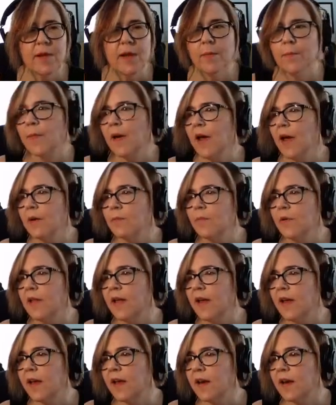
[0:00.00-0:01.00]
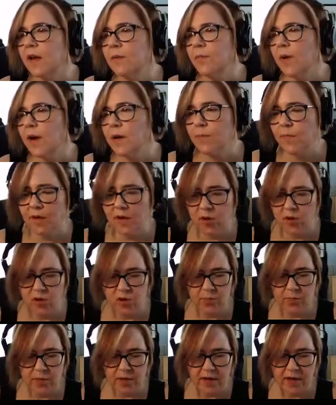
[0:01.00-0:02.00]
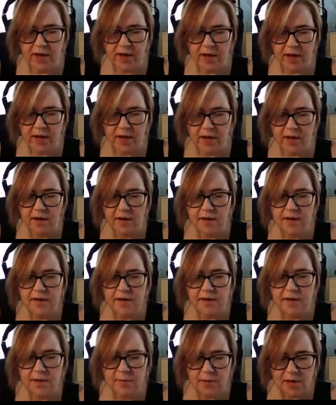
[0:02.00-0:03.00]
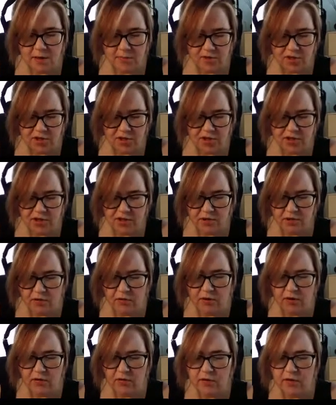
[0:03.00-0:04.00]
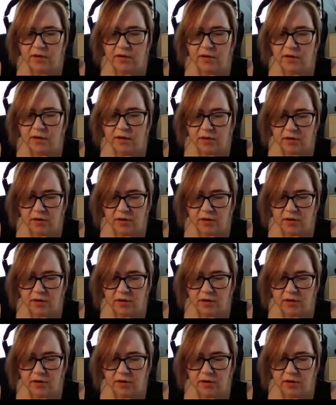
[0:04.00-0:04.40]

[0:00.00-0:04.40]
a bad plan. It might be a good plan. Sometimes you just don't know until you get